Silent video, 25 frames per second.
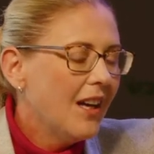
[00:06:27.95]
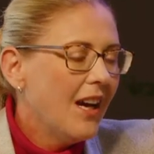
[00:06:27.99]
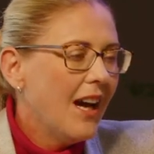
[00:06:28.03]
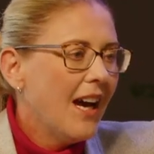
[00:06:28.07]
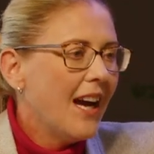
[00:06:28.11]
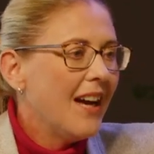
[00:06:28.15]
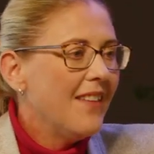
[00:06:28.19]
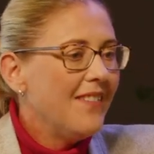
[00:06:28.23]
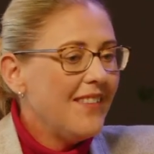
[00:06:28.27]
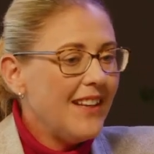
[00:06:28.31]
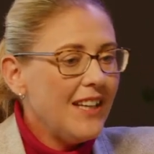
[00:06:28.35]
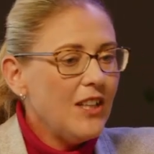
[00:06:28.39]

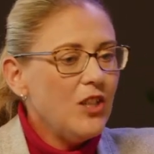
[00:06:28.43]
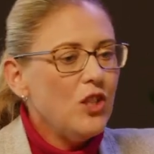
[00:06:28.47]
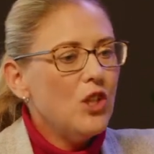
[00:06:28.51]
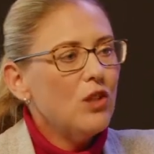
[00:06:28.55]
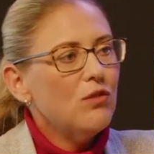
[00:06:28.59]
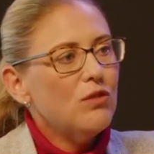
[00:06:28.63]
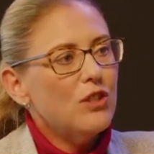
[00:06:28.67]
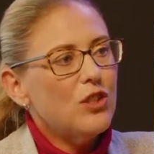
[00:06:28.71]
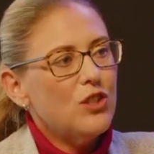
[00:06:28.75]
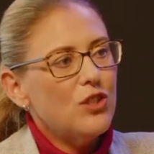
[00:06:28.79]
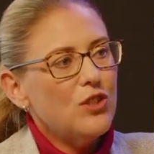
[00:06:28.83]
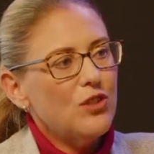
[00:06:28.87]
And then you're
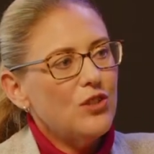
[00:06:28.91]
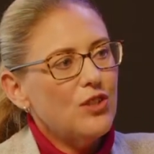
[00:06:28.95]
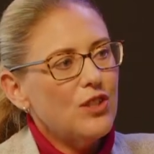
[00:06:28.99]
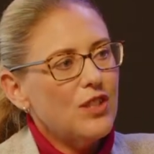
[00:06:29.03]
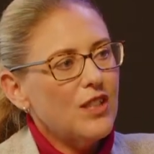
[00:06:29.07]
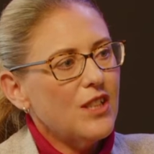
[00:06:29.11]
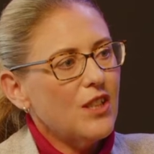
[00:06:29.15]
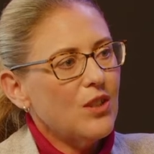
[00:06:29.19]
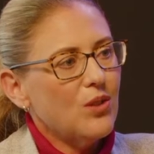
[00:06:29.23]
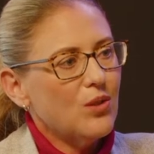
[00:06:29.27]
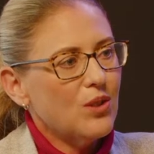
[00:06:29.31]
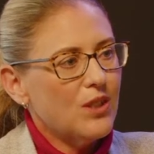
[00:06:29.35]

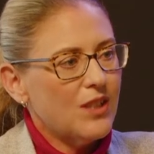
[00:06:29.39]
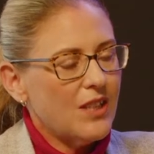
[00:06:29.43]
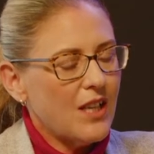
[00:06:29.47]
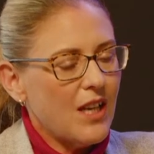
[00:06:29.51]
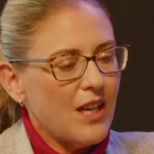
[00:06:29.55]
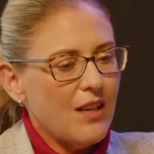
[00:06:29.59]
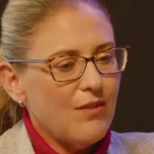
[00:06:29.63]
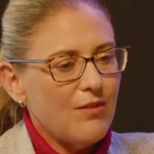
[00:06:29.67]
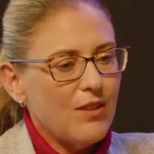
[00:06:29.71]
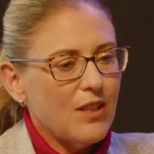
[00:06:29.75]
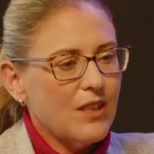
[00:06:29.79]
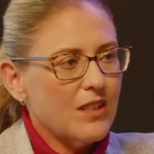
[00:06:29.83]
reducing your
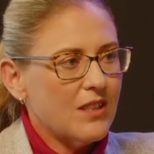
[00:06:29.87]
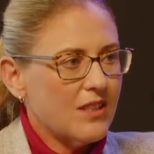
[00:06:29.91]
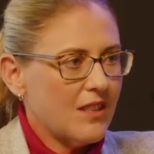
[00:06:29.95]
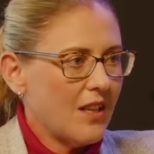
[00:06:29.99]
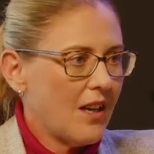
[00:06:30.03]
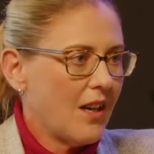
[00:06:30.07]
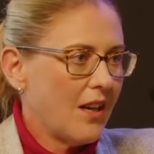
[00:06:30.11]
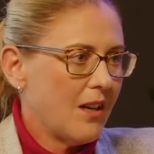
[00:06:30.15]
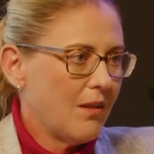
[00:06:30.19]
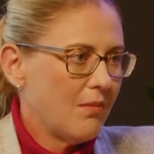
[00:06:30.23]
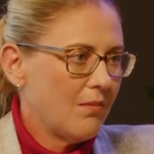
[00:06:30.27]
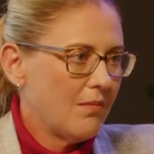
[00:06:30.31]
savings
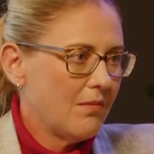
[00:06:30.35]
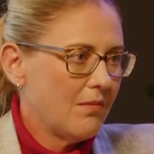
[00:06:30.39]
time